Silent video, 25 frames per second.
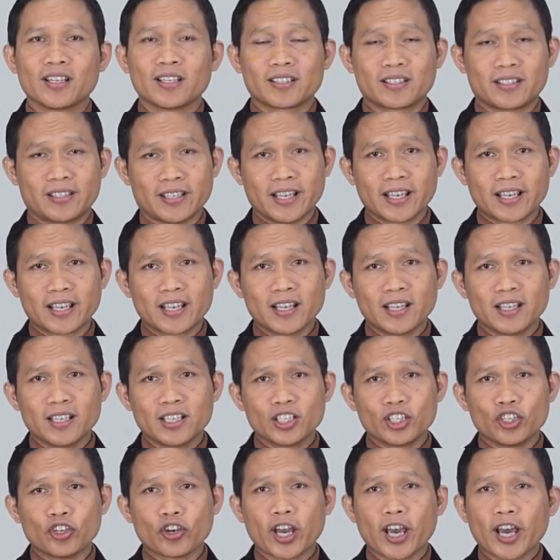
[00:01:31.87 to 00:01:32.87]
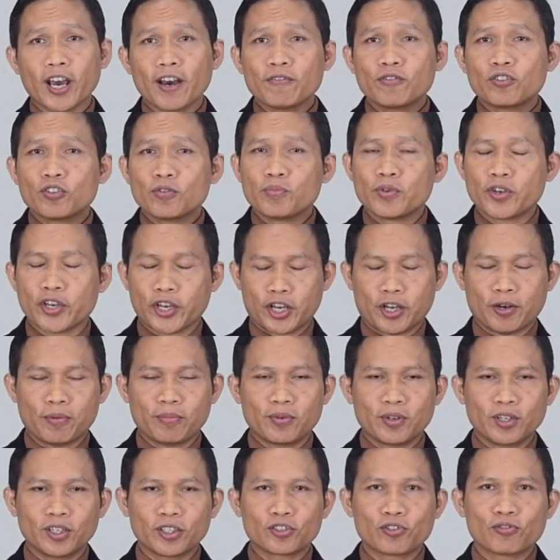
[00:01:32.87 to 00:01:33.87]
Second, you have to be
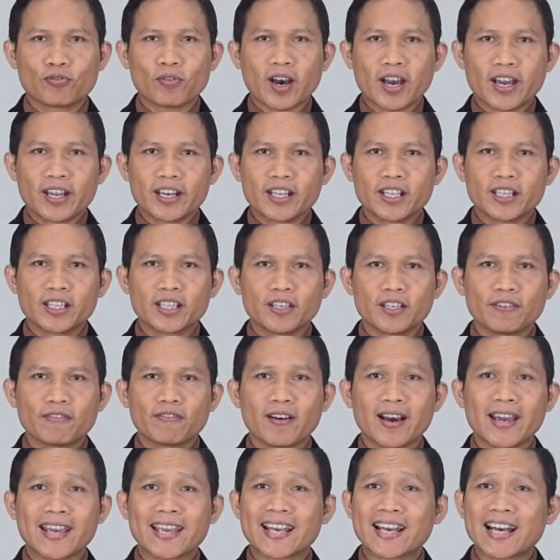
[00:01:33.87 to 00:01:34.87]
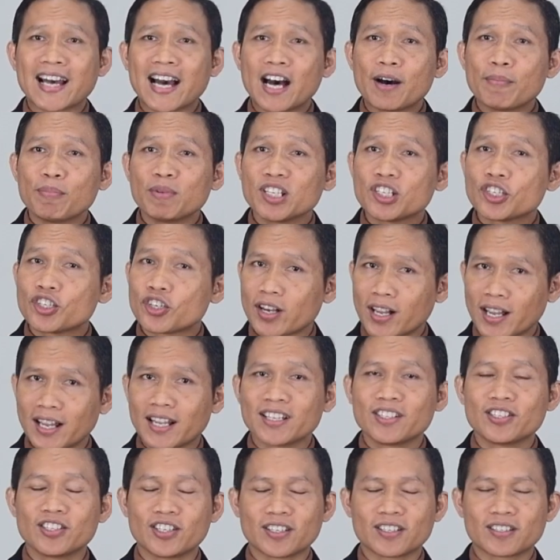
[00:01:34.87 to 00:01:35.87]
able to identify common
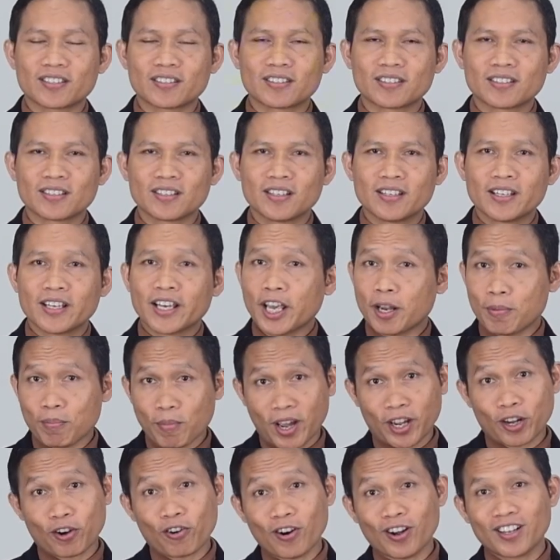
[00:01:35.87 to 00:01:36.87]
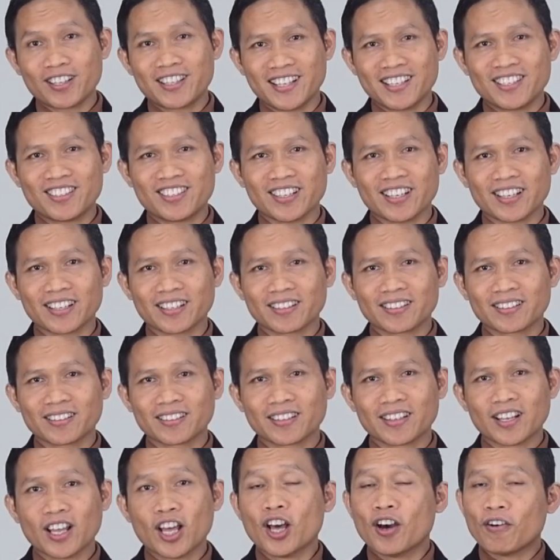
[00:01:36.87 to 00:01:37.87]
challenges in microteaching.
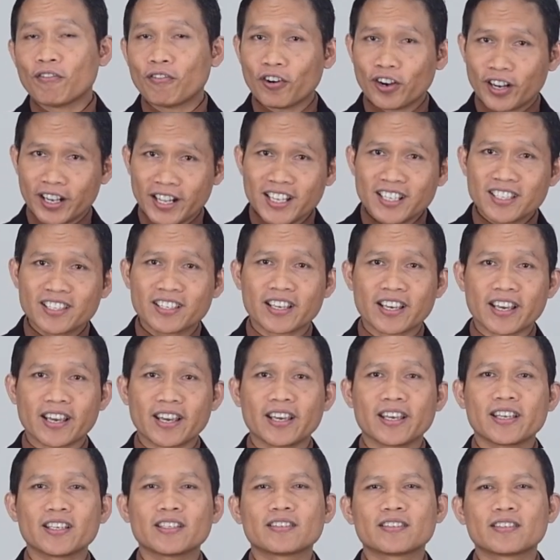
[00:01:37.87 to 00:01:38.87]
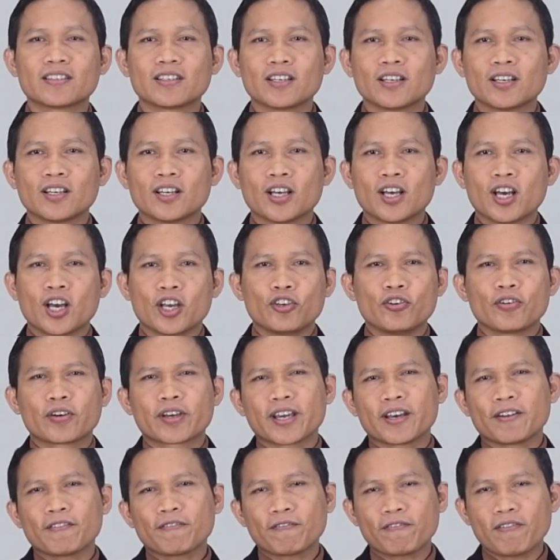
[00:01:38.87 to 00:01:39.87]
For this case, you
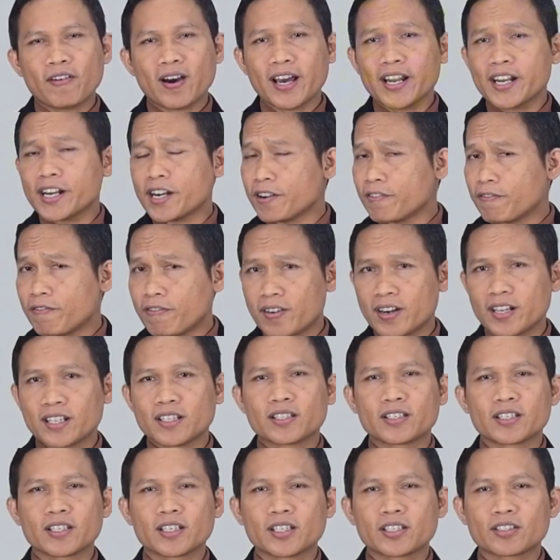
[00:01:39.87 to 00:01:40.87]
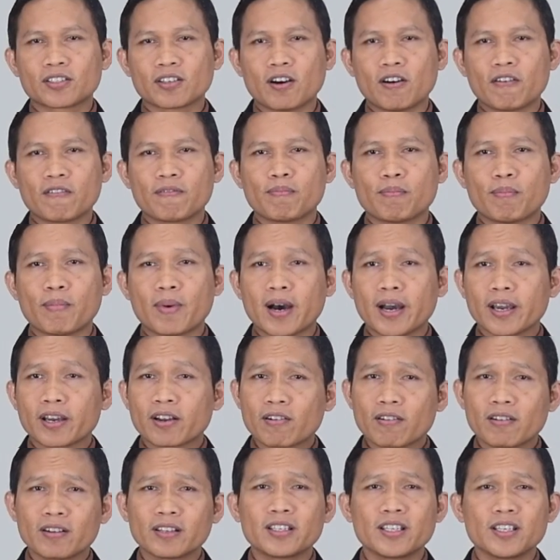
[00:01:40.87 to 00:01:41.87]
can find references of
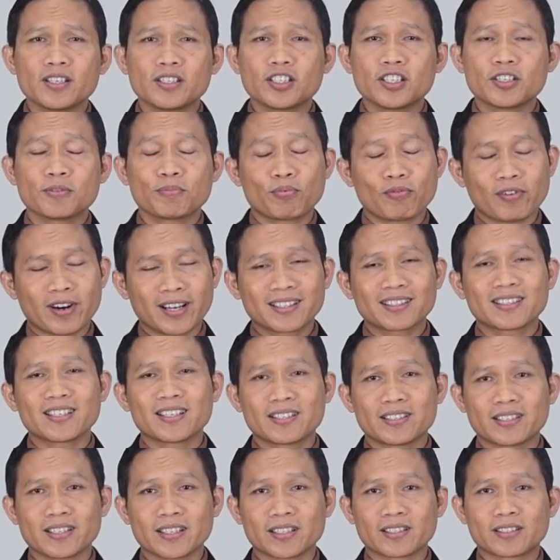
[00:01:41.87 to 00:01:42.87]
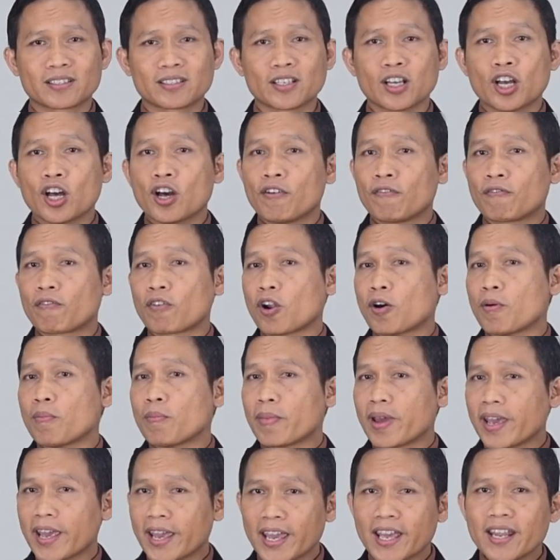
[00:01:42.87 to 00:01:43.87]
microteaching practices
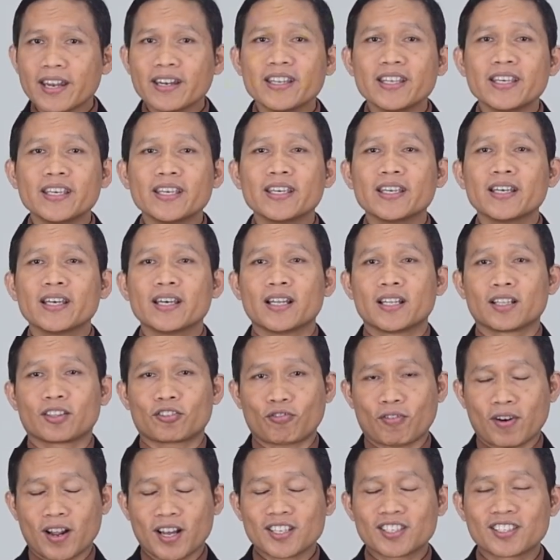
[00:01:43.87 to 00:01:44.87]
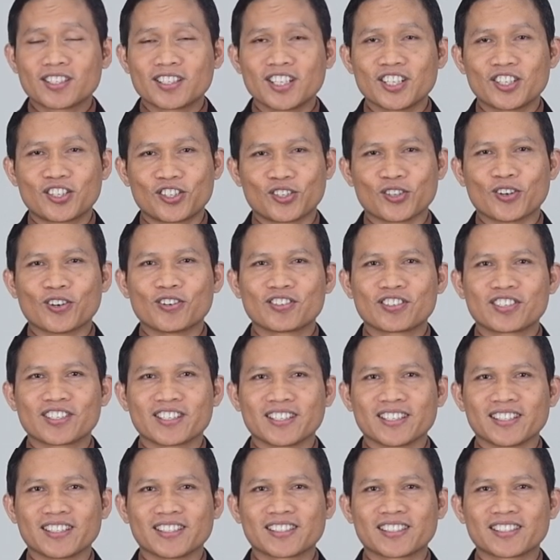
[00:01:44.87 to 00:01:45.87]
from any trusted
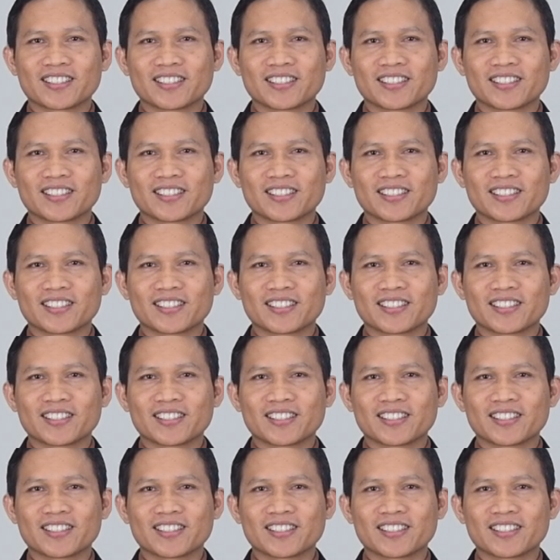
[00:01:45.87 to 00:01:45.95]
sources.